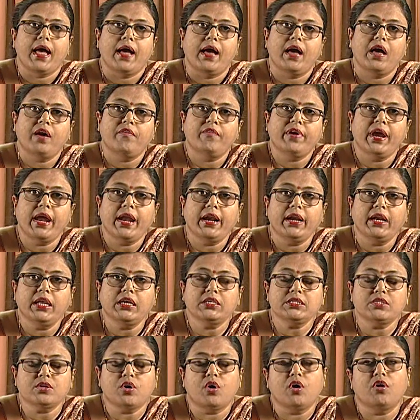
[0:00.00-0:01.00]

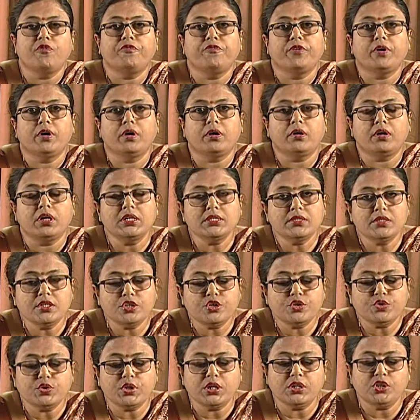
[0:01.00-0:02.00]
awareness of our
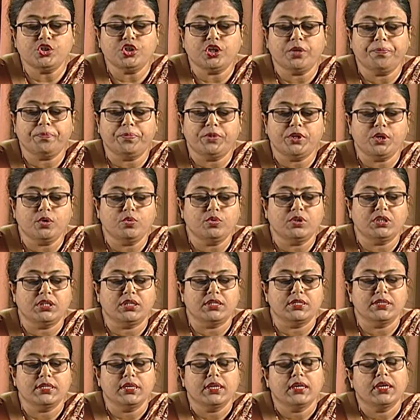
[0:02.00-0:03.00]
citizenship
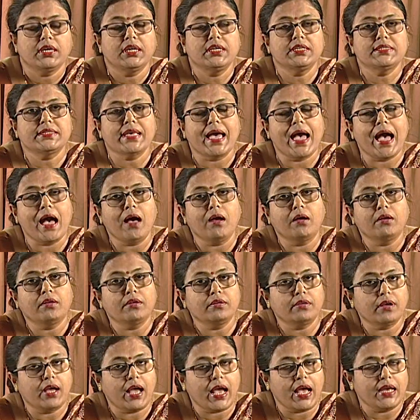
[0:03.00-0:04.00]
duties is
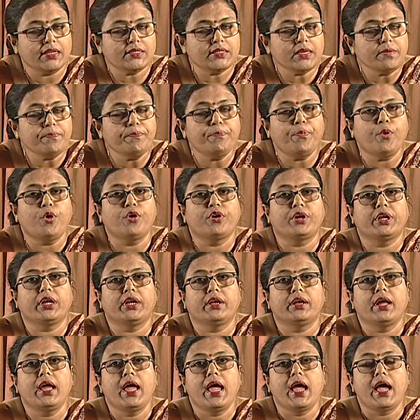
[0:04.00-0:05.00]
as
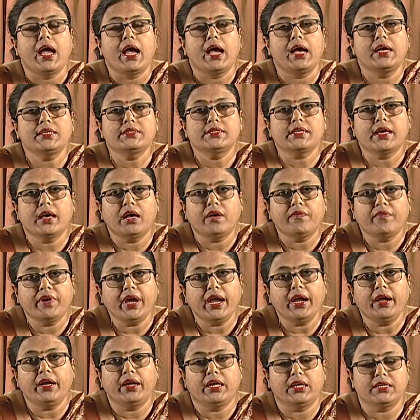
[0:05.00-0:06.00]
important as
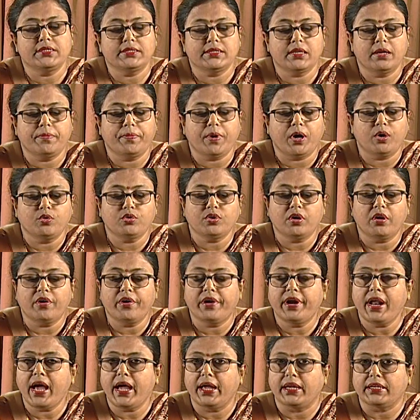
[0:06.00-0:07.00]
awareness about our
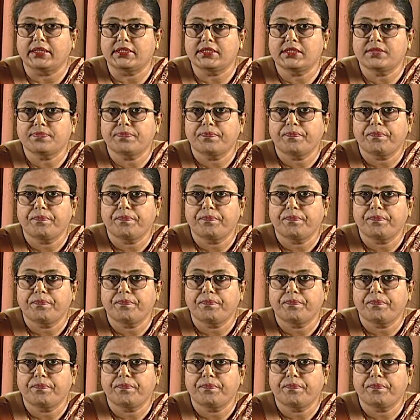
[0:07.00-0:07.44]
rights.